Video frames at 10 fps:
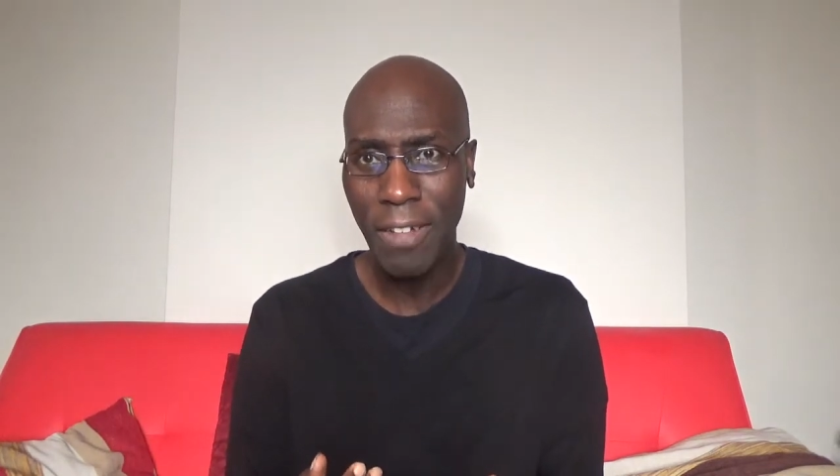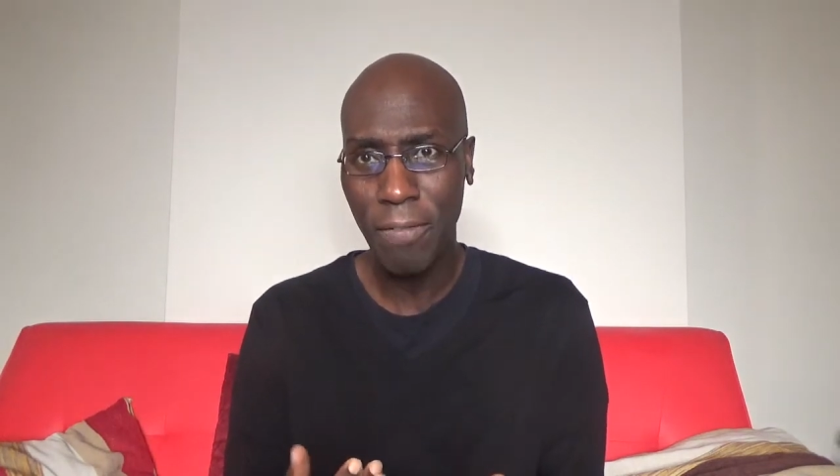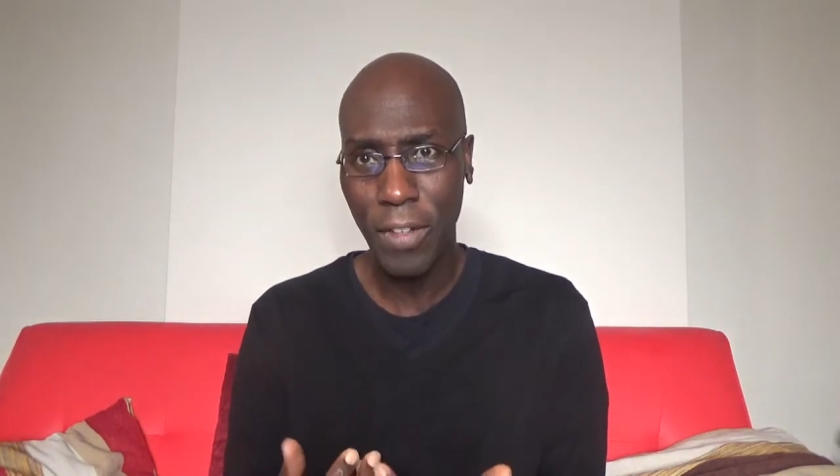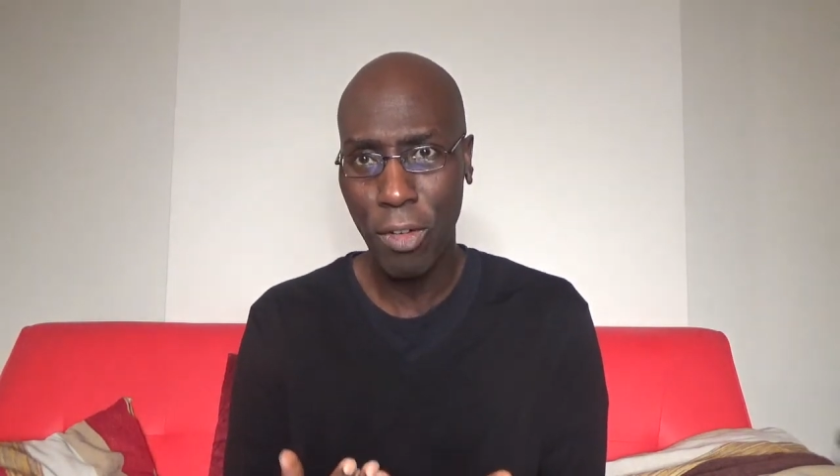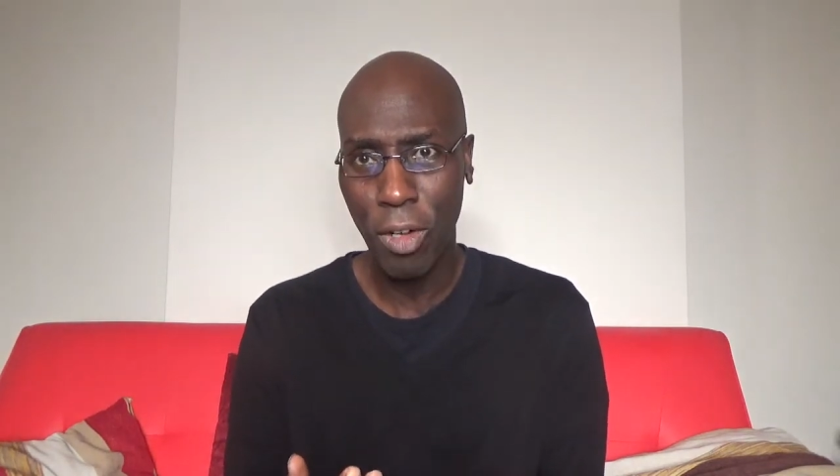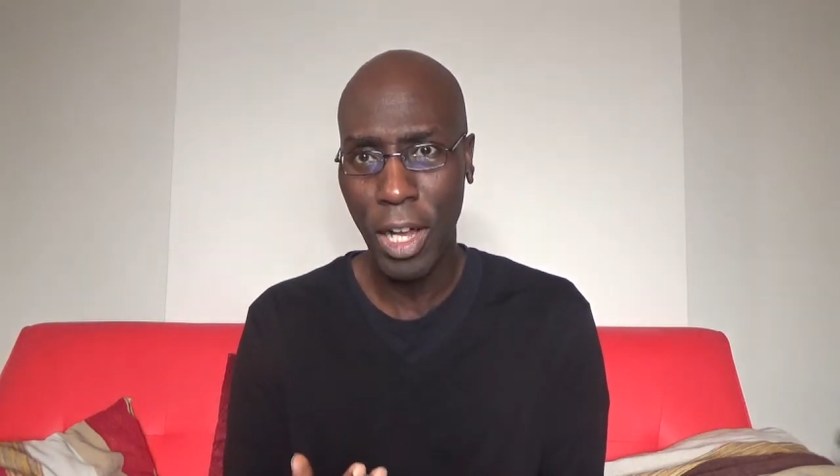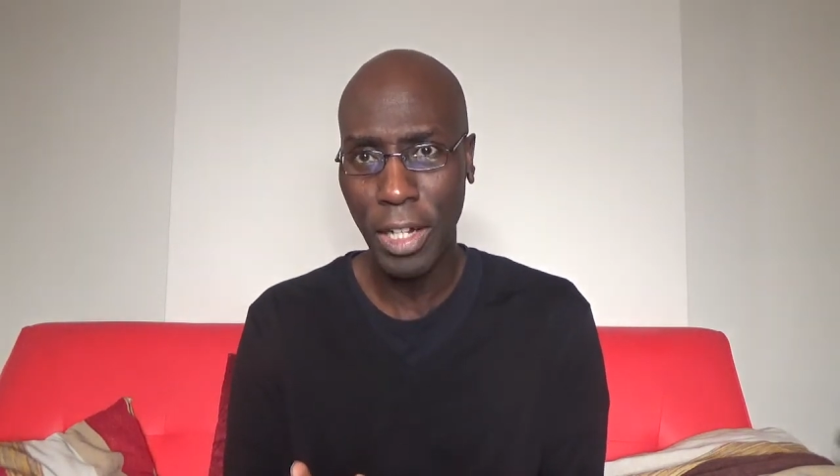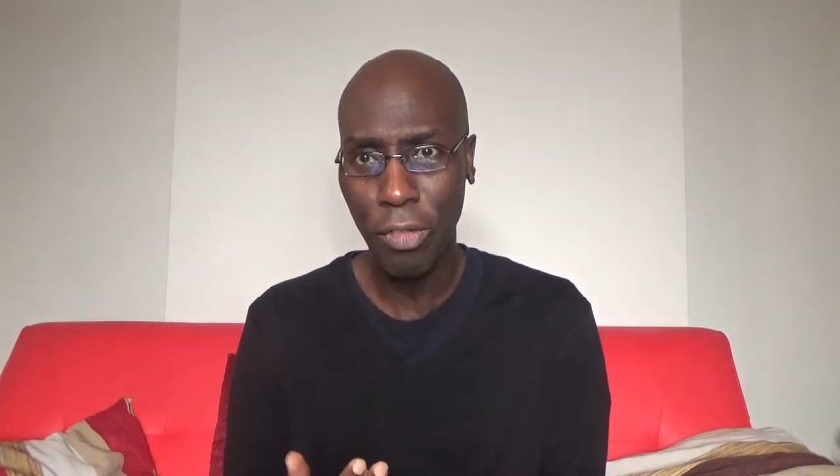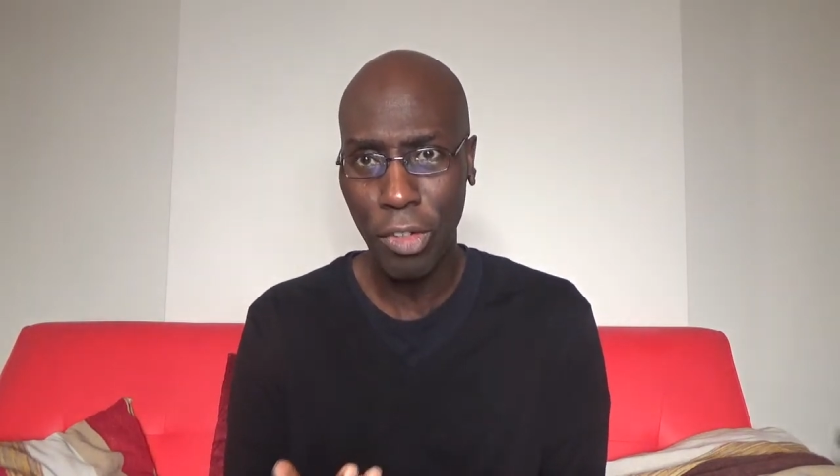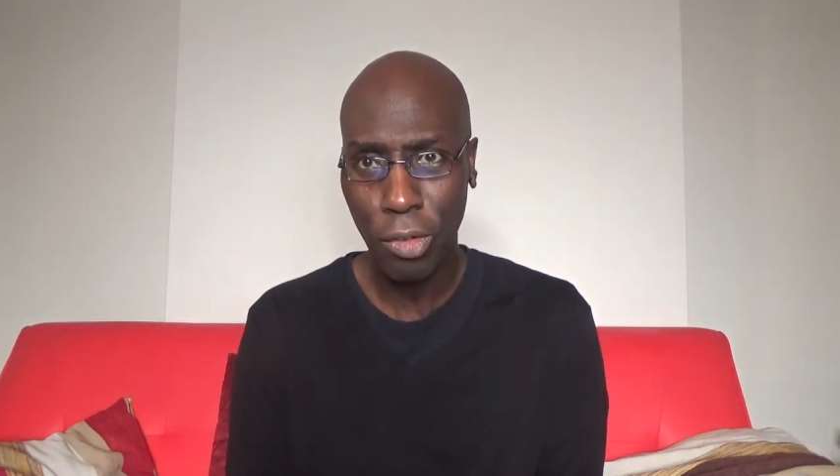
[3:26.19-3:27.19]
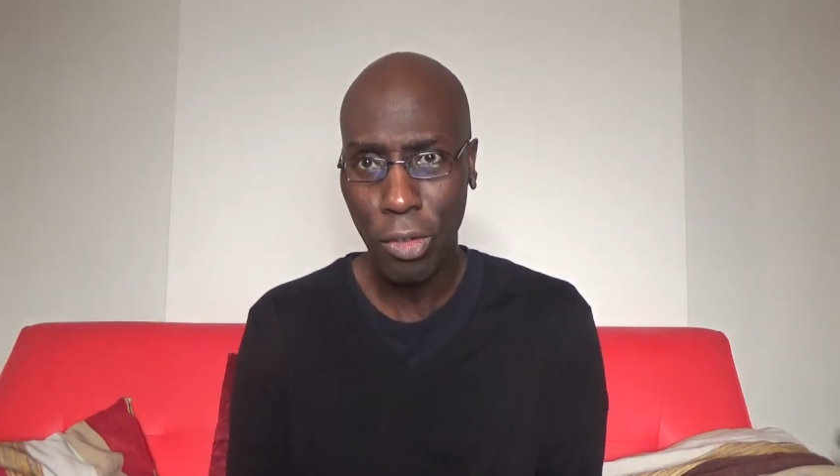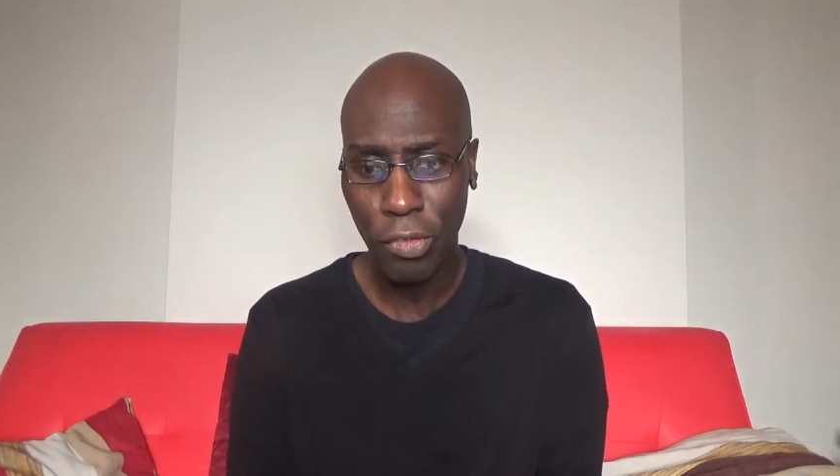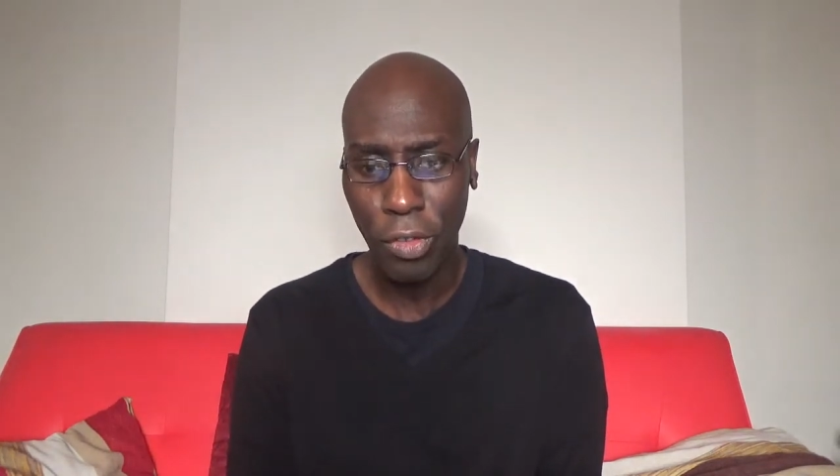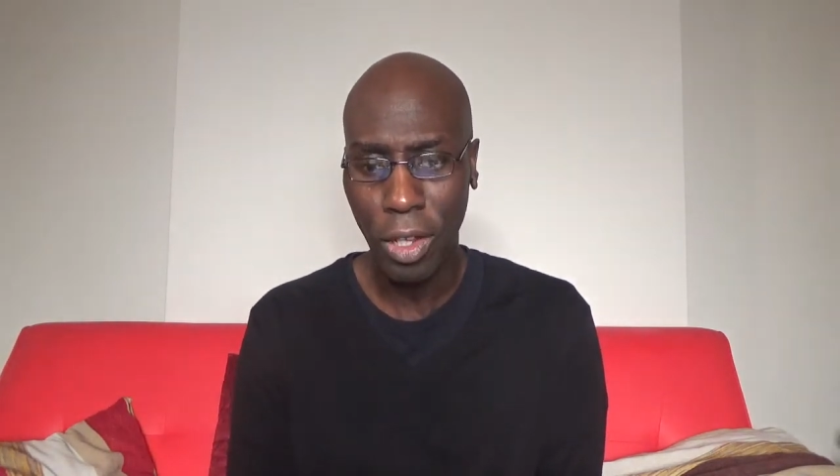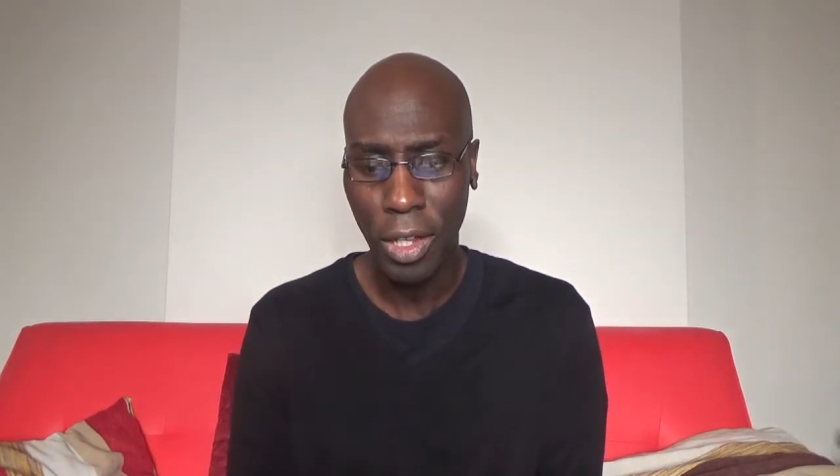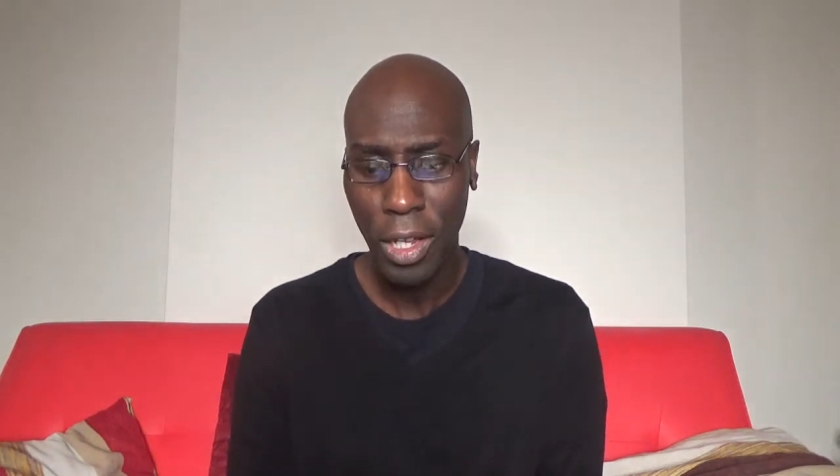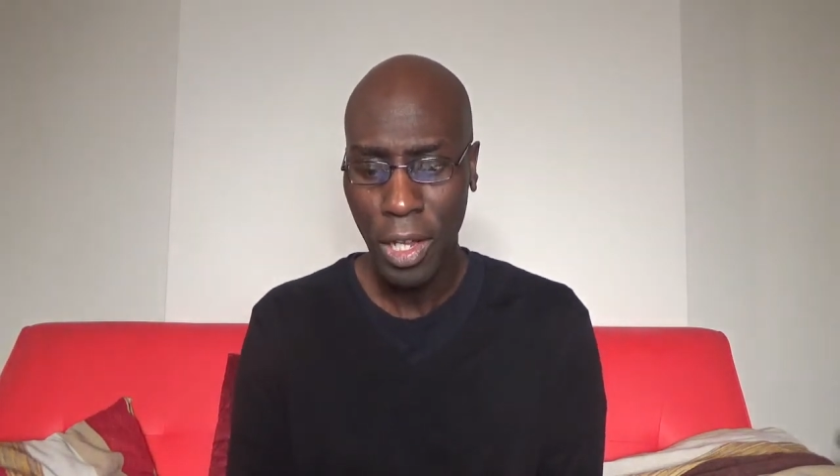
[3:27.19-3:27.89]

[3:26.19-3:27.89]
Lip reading: feel kind of resourceful.